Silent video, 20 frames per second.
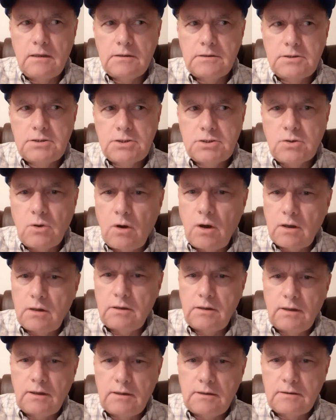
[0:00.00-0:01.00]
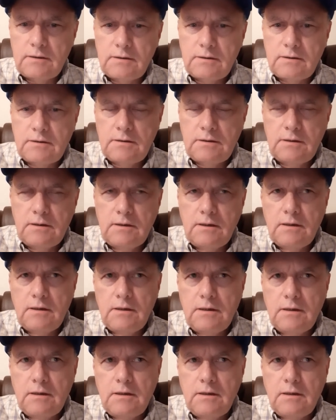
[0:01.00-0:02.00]
chocolate,
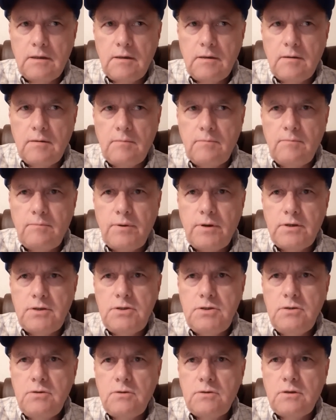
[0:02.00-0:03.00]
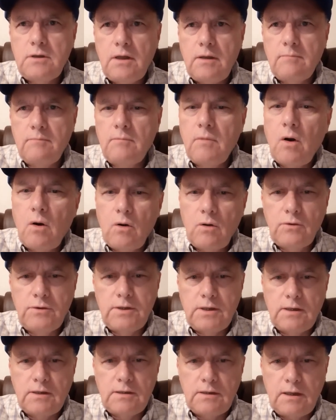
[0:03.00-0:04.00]
but you
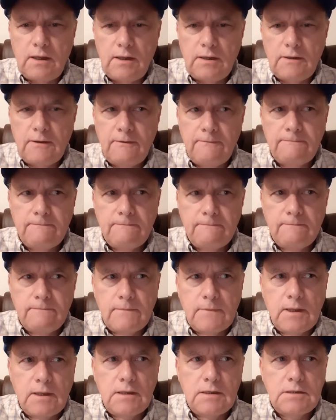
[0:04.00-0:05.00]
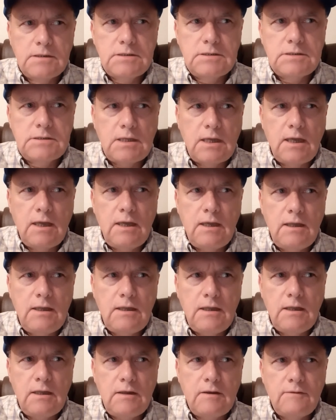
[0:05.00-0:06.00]
molded, like, say,
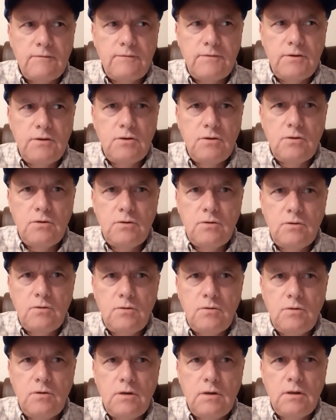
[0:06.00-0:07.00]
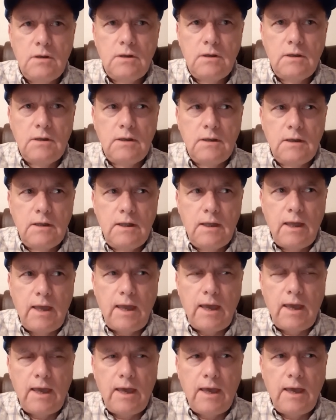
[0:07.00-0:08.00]
if you
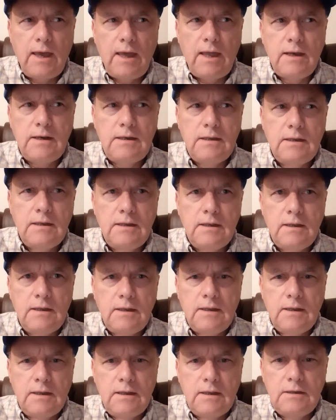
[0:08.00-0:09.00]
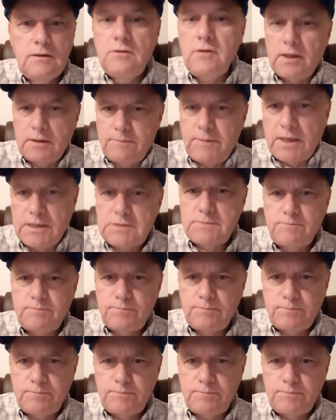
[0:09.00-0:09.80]
had, you like base,